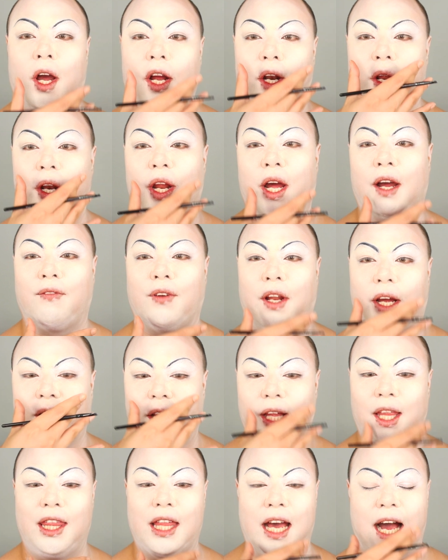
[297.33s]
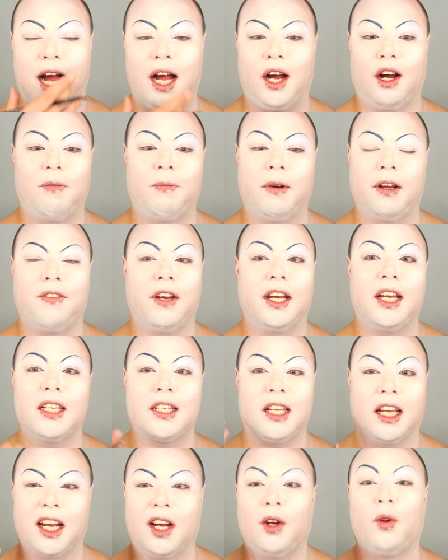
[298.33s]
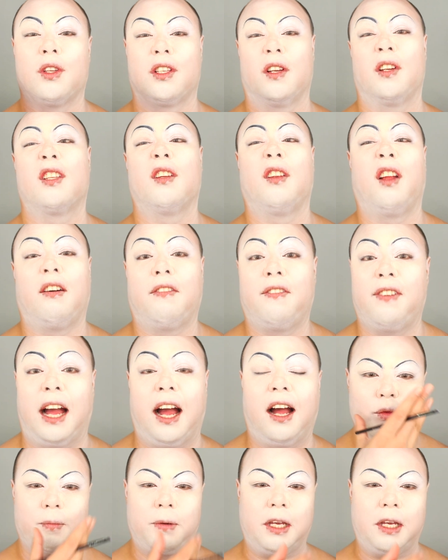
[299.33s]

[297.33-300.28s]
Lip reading: I don't have like that on my face. Like also it's a lot of fat.